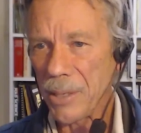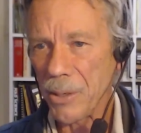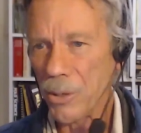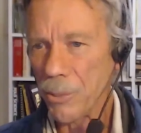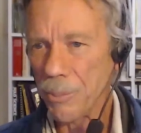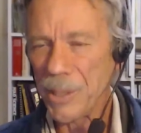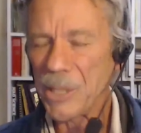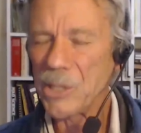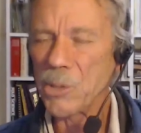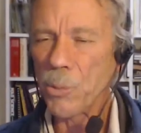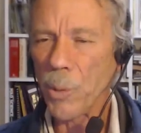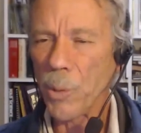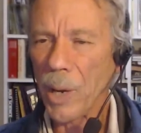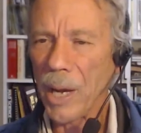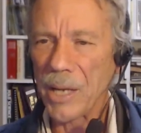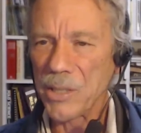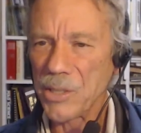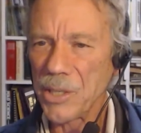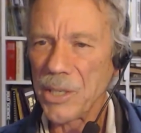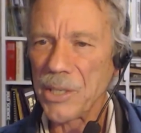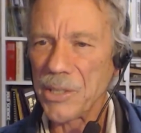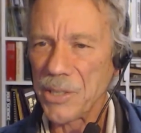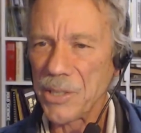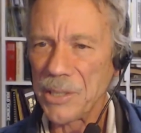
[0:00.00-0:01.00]
Your
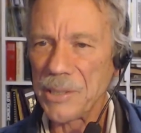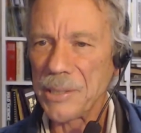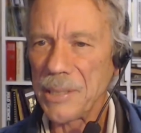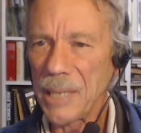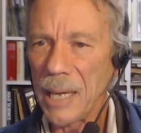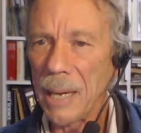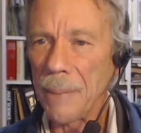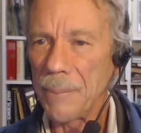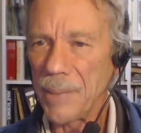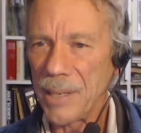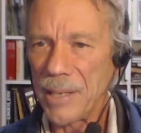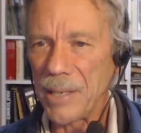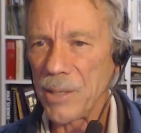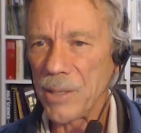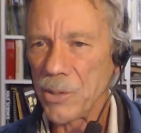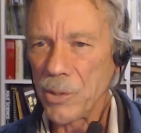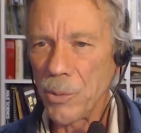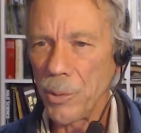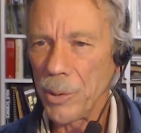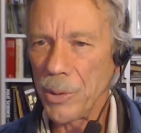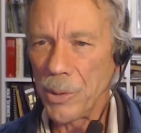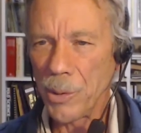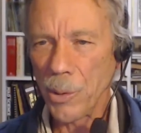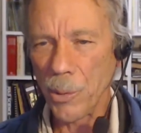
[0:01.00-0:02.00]
beeswax is contaminated.
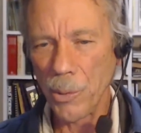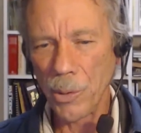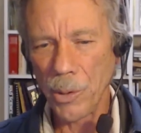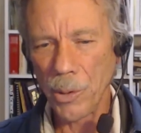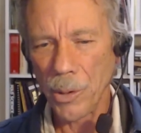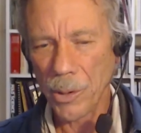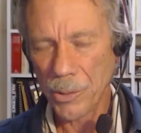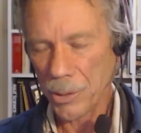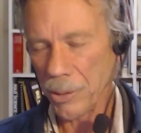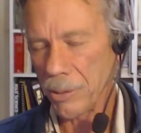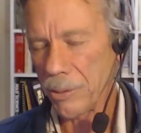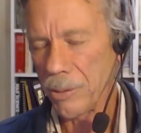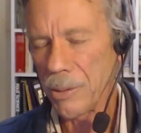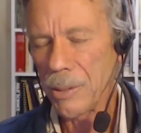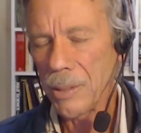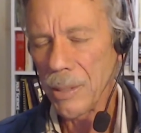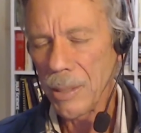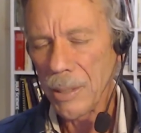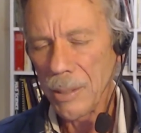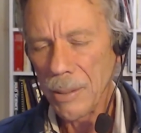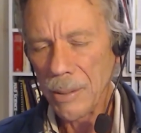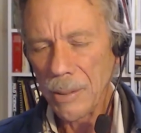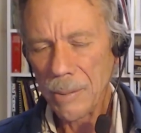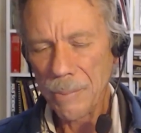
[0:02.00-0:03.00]
So it no longer
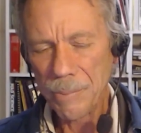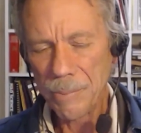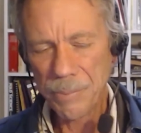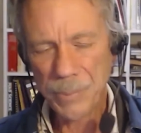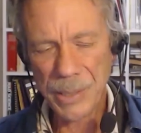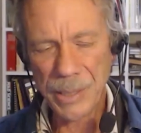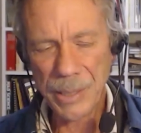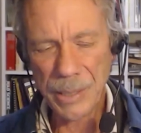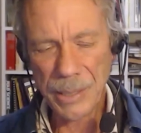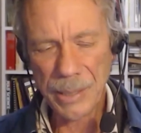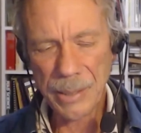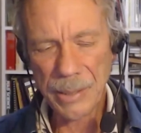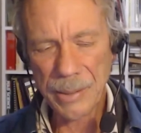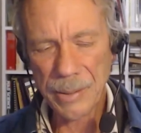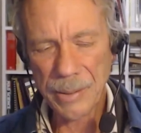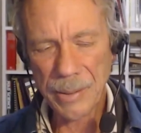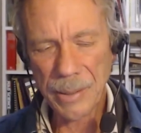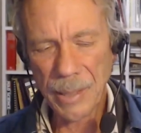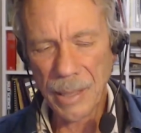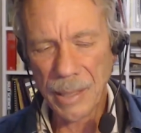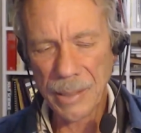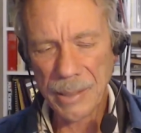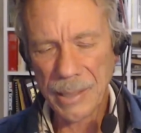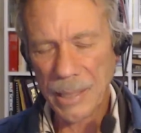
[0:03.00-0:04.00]

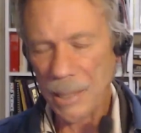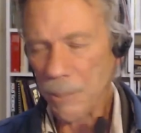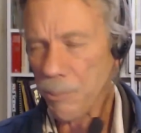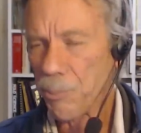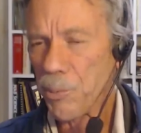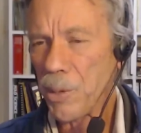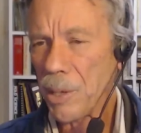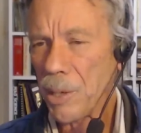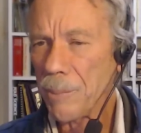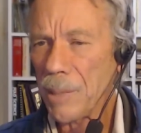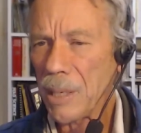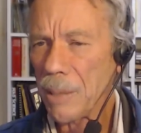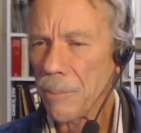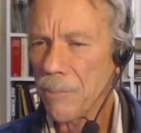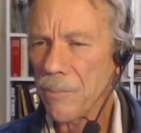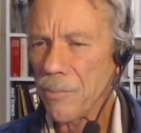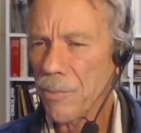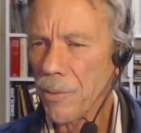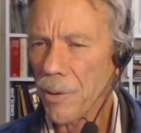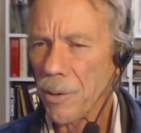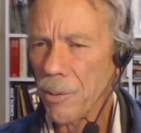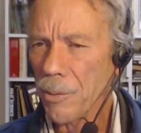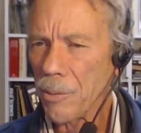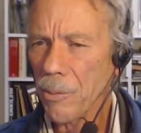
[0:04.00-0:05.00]
get a premium
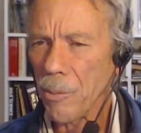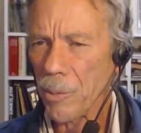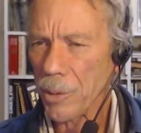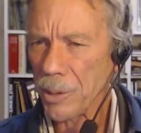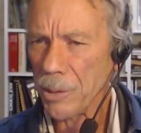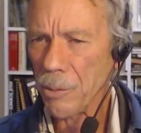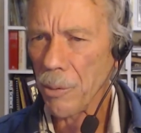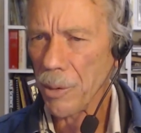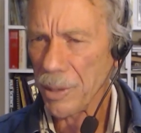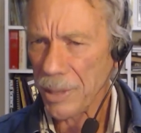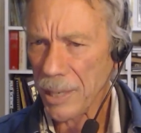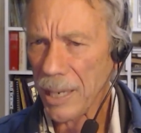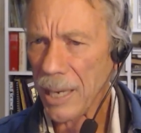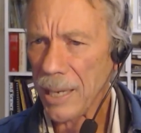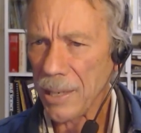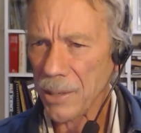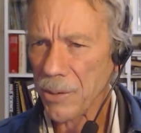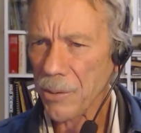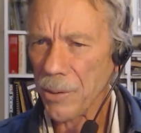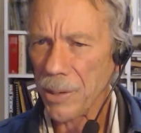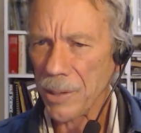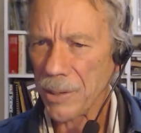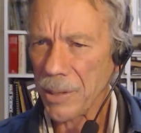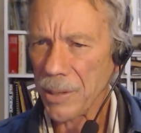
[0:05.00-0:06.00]
for
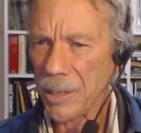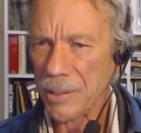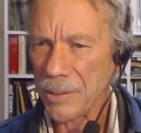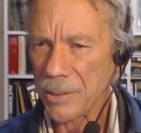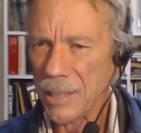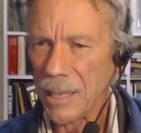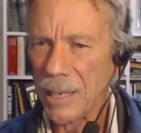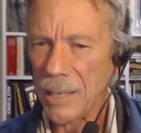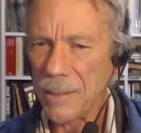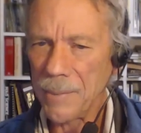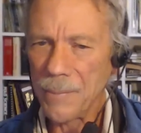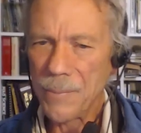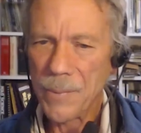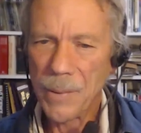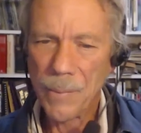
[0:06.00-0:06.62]
organic or anything like that.